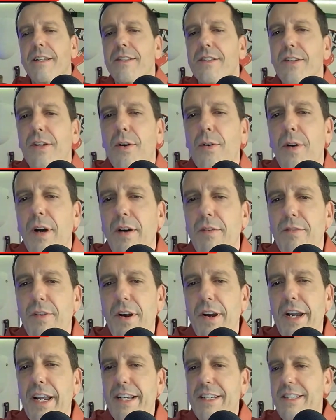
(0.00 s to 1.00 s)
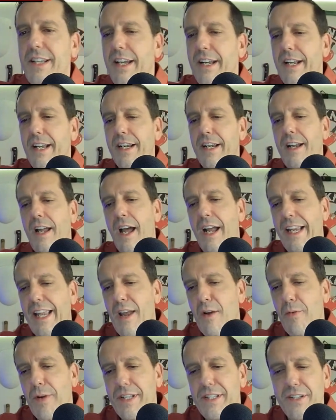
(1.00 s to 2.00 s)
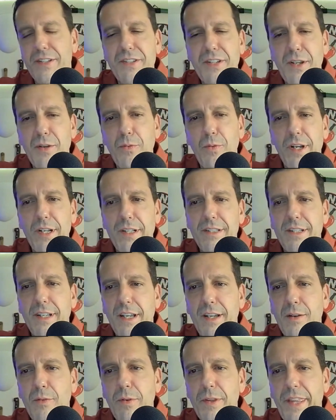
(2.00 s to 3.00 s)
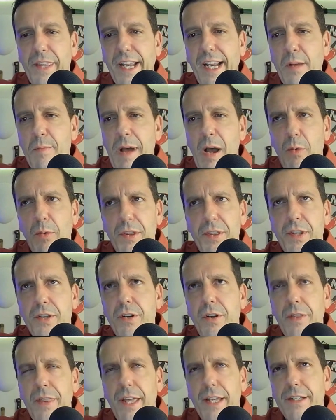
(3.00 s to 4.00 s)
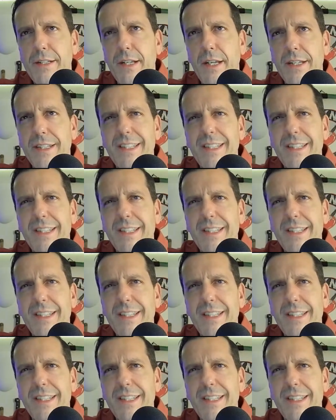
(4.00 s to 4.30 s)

so uh, very exciting i can't wait to see what uh, what they come out with you know that uh,